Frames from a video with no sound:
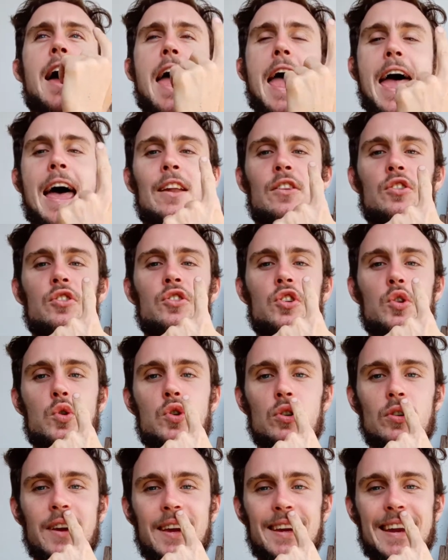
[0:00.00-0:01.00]
And you do
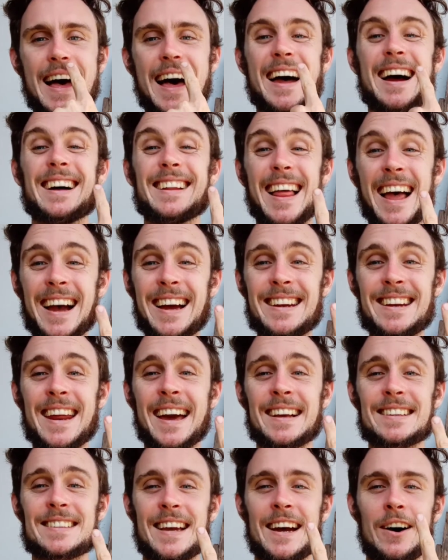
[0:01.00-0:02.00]
your inhale and
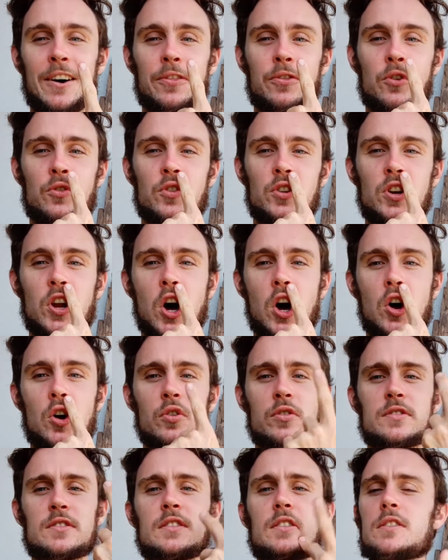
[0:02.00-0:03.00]
exhale through the
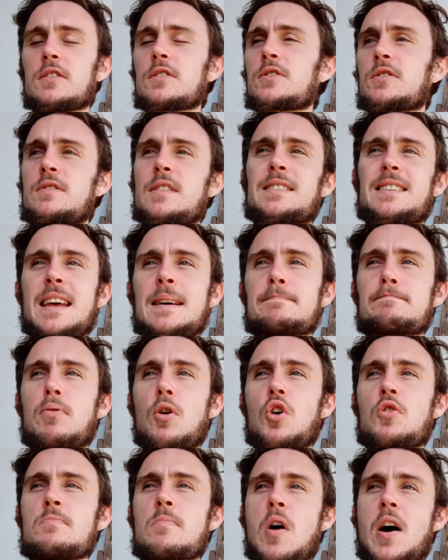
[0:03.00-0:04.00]
nose. So the
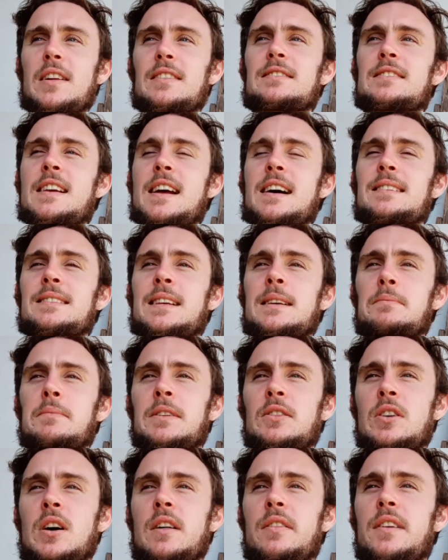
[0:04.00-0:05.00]
tempo might sound something
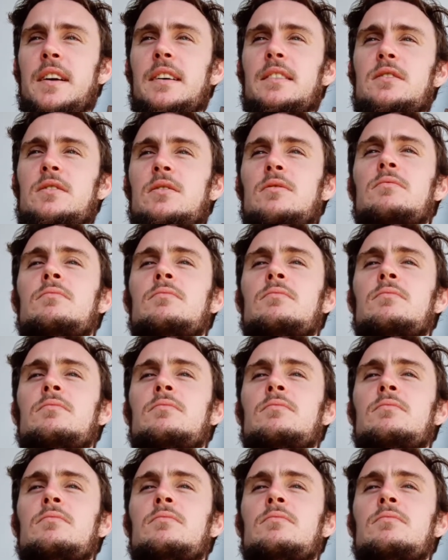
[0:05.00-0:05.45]
like this.